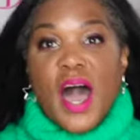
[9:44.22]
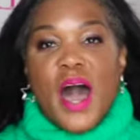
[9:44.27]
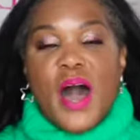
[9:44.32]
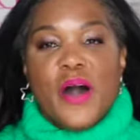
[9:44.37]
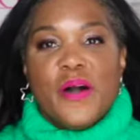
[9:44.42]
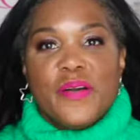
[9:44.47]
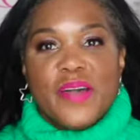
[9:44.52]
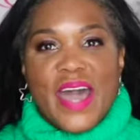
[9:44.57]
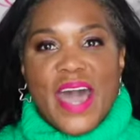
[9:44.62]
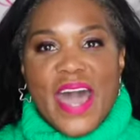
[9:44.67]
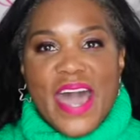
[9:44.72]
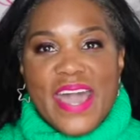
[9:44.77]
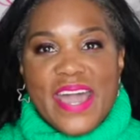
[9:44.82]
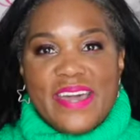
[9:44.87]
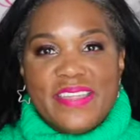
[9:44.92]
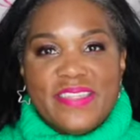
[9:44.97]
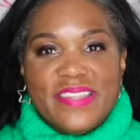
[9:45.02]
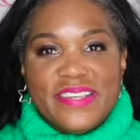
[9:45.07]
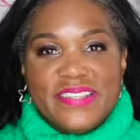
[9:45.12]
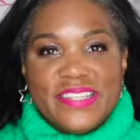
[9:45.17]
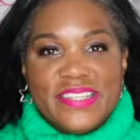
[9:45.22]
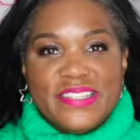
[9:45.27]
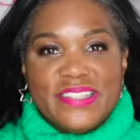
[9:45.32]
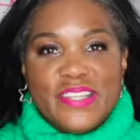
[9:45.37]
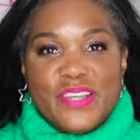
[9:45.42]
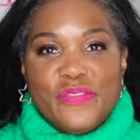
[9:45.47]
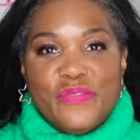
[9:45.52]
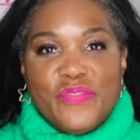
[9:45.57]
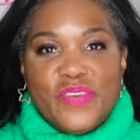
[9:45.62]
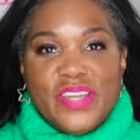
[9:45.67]
Okay, and this is
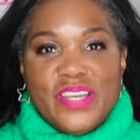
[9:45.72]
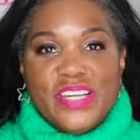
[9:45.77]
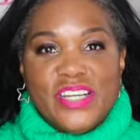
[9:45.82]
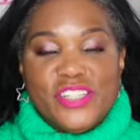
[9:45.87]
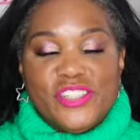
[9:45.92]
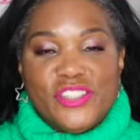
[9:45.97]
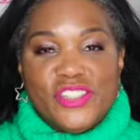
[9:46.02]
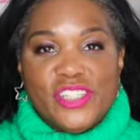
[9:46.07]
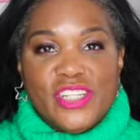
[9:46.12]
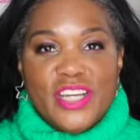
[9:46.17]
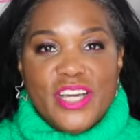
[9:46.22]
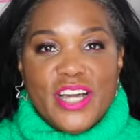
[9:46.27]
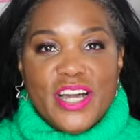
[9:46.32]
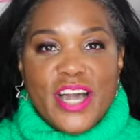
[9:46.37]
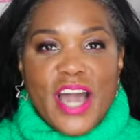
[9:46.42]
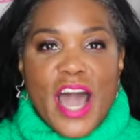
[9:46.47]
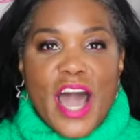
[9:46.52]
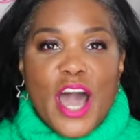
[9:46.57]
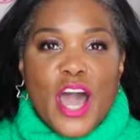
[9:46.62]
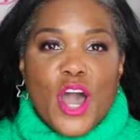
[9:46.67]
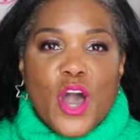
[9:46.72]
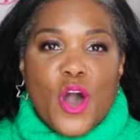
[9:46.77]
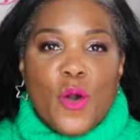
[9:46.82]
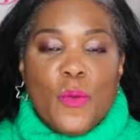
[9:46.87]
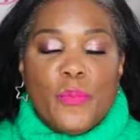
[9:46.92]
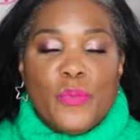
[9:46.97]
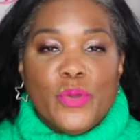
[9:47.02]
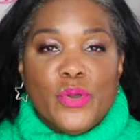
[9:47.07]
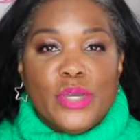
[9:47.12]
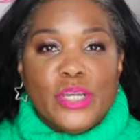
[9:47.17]
the finished look. I
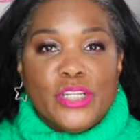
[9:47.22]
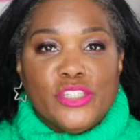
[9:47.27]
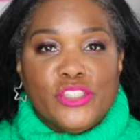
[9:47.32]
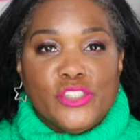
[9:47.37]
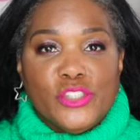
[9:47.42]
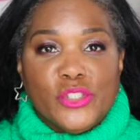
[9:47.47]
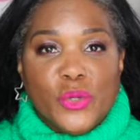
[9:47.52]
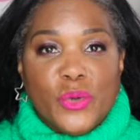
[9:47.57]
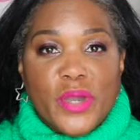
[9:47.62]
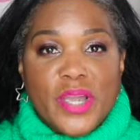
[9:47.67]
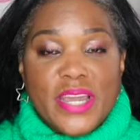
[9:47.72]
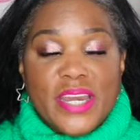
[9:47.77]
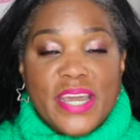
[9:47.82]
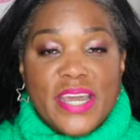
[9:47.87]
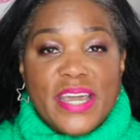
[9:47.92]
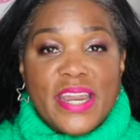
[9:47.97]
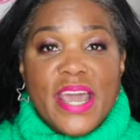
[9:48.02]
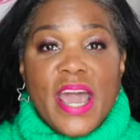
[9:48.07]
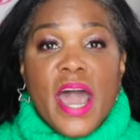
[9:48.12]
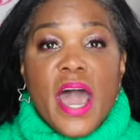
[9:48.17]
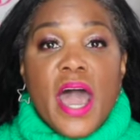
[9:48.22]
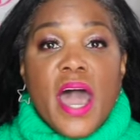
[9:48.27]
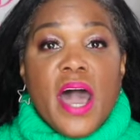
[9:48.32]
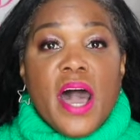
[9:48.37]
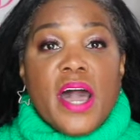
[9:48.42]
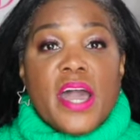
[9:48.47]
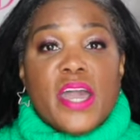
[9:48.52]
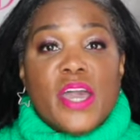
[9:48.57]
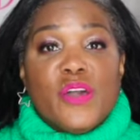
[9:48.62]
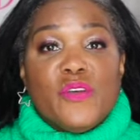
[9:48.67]
hope you enjoyed it.
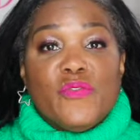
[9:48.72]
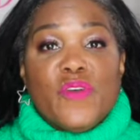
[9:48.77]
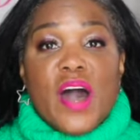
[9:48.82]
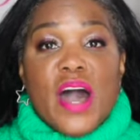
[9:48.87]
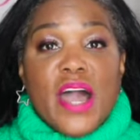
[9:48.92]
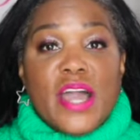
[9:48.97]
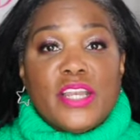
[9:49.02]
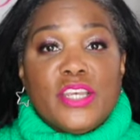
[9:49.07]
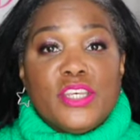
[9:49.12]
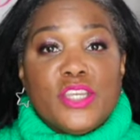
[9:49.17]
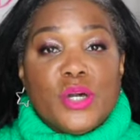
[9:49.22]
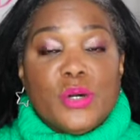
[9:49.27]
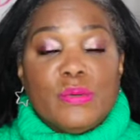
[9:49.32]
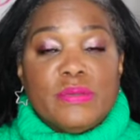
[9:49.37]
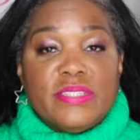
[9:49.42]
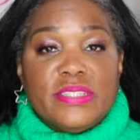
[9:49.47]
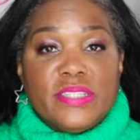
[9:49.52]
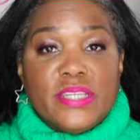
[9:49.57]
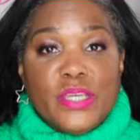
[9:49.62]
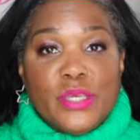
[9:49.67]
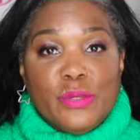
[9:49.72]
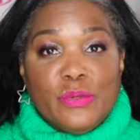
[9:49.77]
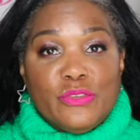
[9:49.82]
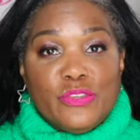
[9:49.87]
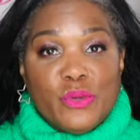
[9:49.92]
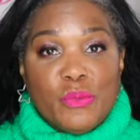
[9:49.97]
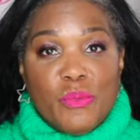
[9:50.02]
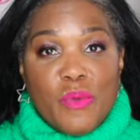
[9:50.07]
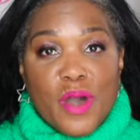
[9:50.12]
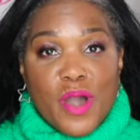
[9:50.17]
If I don't see you
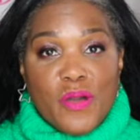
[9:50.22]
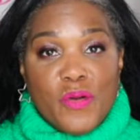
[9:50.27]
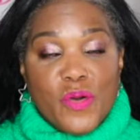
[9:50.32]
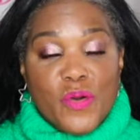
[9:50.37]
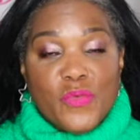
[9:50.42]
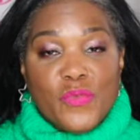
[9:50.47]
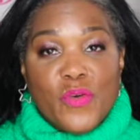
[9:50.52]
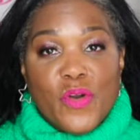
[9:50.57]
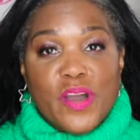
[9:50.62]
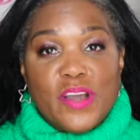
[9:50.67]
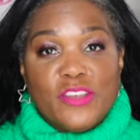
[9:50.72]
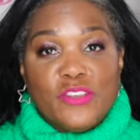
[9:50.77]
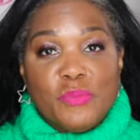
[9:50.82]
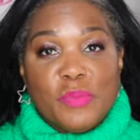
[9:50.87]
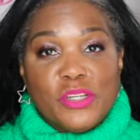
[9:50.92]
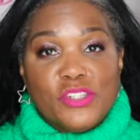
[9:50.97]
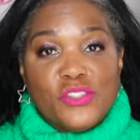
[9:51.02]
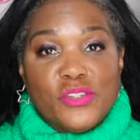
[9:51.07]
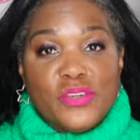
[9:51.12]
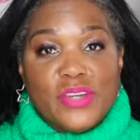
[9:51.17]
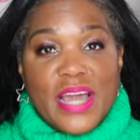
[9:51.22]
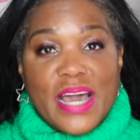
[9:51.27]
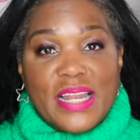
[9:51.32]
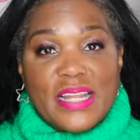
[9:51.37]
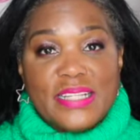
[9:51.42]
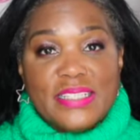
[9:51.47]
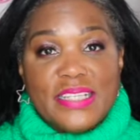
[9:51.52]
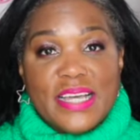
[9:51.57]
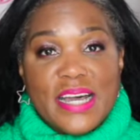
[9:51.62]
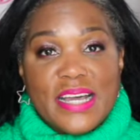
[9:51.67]
tomorrow for our special
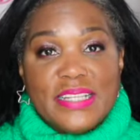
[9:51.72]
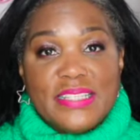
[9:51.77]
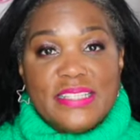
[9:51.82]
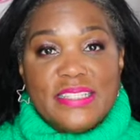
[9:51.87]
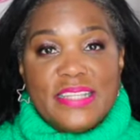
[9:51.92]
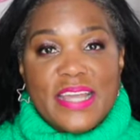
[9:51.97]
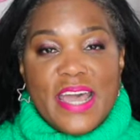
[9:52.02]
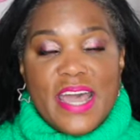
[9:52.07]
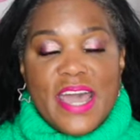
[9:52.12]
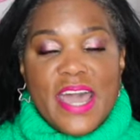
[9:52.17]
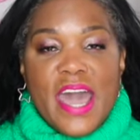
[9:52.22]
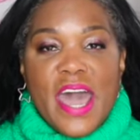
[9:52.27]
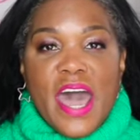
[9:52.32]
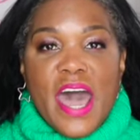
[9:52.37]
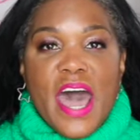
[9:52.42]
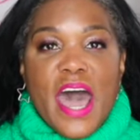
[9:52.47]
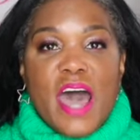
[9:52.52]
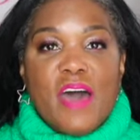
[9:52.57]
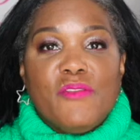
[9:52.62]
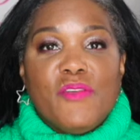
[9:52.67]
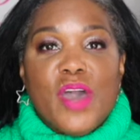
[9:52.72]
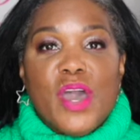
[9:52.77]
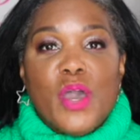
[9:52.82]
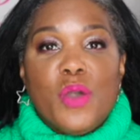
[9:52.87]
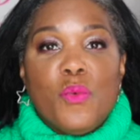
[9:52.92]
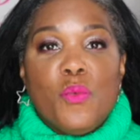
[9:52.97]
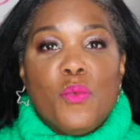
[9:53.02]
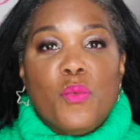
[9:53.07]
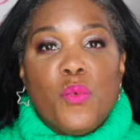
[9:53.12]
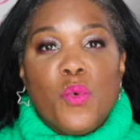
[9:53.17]
Valentine's Day, have
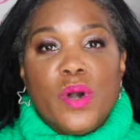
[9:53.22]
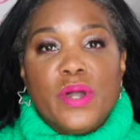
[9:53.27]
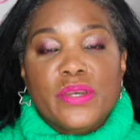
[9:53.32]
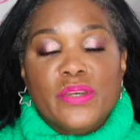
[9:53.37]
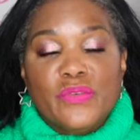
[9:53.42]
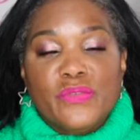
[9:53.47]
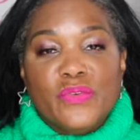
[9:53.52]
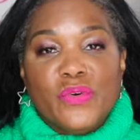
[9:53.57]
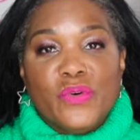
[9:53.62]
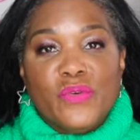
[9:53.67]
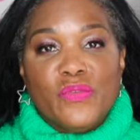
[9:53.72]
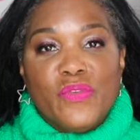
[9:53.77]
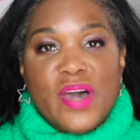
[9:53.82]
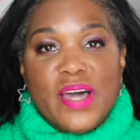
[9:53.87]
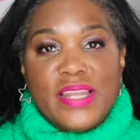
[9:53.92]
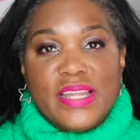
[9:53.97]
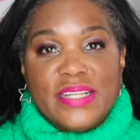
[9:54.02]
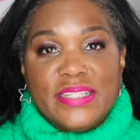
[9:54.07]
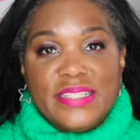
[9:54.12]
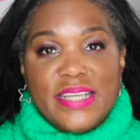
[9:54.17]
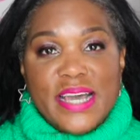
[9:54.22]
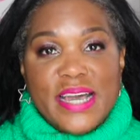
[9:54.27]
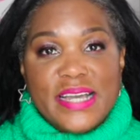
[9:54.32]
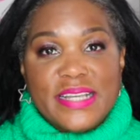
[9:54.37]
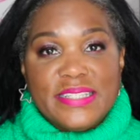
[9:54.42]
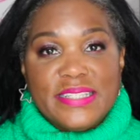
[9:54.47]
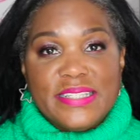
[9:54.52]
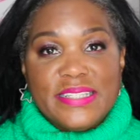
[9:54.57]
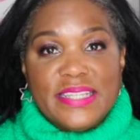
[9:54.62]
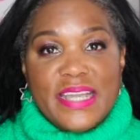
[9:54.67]
a wonderful
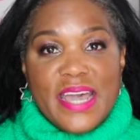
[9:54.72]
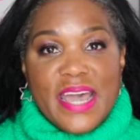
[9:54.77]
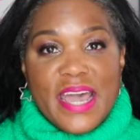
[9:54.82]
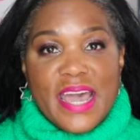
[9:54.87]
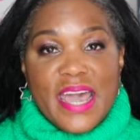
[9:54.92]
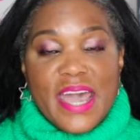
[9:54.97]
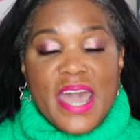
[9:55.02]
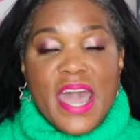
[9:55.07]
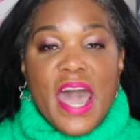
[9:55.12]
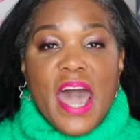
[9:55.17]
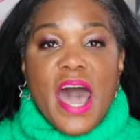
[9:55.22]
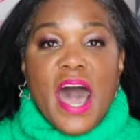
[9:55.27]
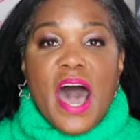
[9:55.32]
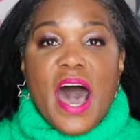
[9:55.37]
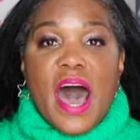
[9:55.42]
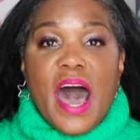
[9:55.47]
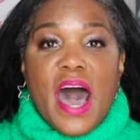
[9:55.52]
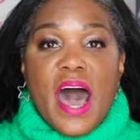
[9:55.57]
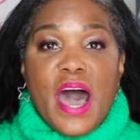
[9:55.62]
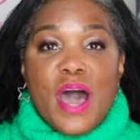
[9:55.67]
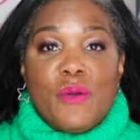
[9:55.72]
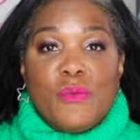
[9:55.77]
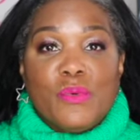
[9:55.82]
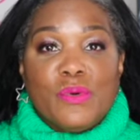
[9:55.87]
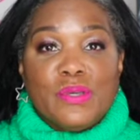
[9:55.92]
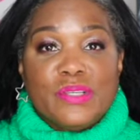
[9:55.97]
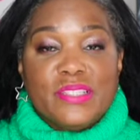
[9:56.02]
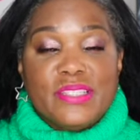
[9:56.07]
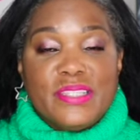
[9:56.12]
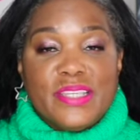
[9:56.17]
Valentine's Day. I
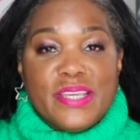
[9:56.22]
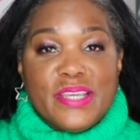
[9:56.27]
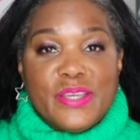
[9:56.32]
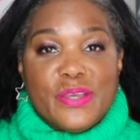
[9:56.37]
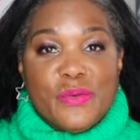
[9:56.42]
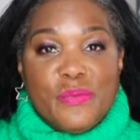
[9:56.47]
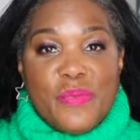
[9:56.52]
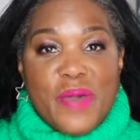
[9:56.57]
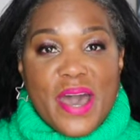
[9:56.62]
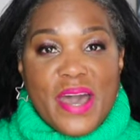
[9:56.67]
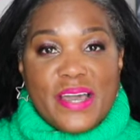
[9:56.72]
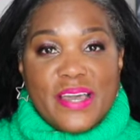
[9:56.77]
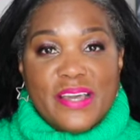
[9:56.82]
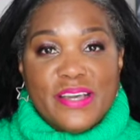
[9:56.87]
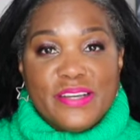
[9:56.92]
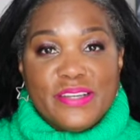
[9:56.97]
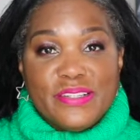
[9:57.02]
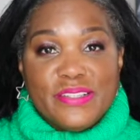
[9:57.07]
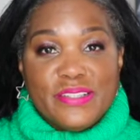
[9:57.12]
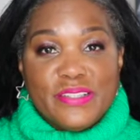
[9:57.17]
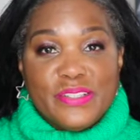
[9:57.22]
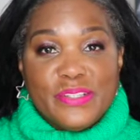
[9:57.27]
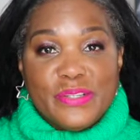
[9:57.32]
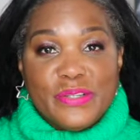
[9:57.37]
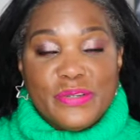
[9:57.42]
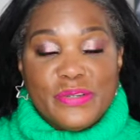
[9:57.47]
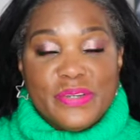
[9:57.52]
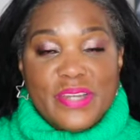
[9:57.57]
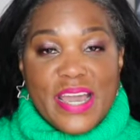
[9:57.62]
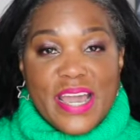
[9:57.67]
will see you back here
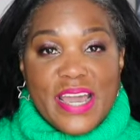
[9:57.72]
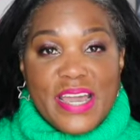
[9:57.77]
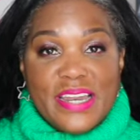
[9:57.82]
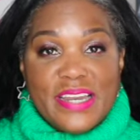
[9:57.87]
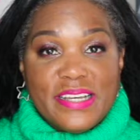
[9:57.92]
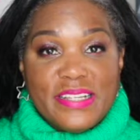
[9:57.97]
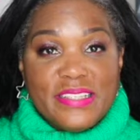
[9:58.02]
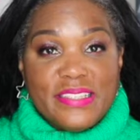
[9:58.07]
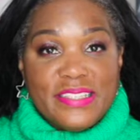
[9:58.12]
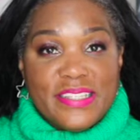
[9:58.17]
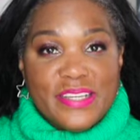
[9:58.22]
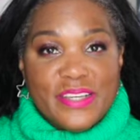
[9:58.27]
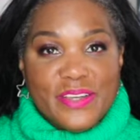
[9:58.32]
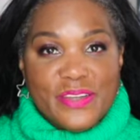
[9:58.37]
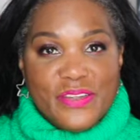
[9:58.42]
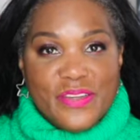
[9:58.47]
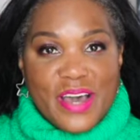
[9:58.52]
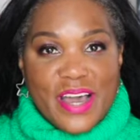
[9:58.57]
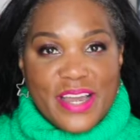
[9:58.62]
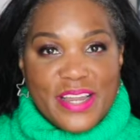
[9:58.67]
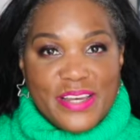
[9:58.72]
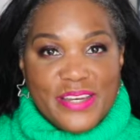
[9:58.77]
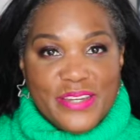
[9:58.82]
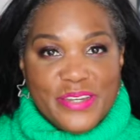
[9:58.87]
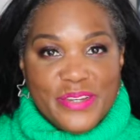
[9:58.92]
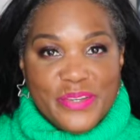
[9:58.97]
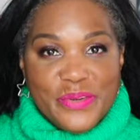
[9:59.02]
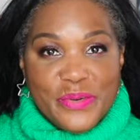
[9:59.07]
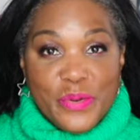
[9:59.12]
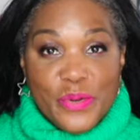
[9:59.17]
soon, and until I
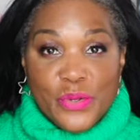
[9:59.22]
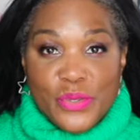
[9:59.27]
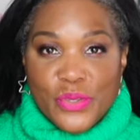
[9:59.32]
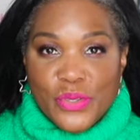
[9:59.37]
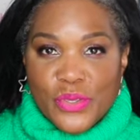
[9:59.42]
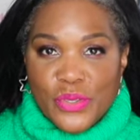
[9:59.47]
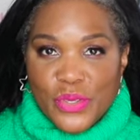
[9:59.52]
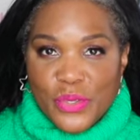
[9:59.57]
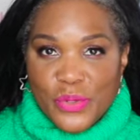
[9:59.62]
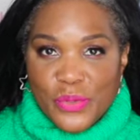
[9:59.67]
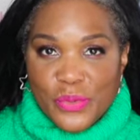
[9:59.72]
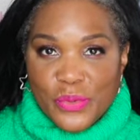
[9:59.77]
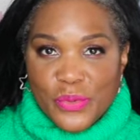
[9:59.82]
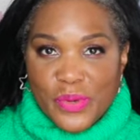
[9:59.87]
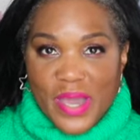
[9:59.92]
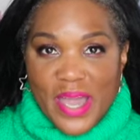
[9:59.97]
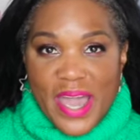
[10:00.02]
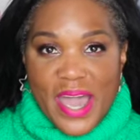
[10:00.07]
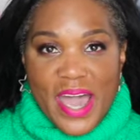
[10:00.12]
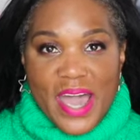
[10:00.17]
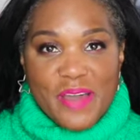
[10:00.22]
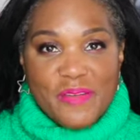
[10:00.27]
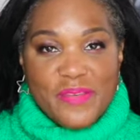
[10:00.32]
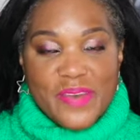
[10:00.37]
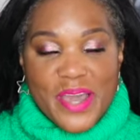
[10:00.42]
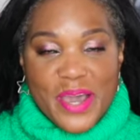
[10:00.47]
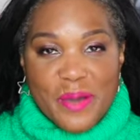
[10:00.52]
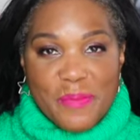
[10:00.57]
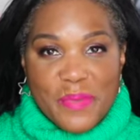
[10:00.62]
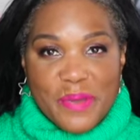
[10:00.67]
do, you have
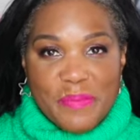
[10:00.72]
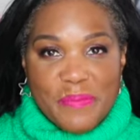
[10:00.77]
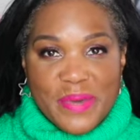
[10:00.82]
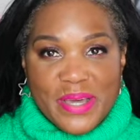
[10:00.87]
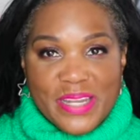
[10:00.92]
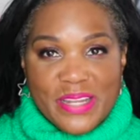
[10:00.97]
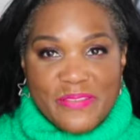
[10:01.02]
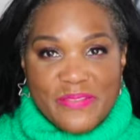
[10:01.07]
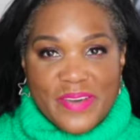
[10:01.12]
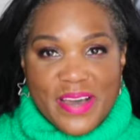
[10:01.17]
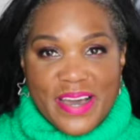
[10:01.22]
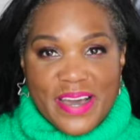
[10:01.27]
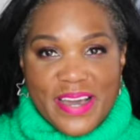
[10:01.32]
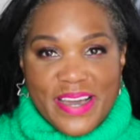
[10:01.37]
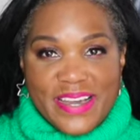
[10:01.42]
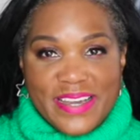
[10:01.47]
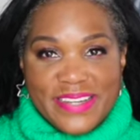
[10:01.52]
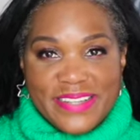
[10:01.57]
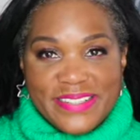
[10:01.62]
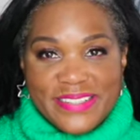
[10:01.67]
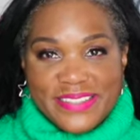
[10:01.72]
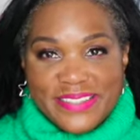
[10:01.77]
now been bellafied.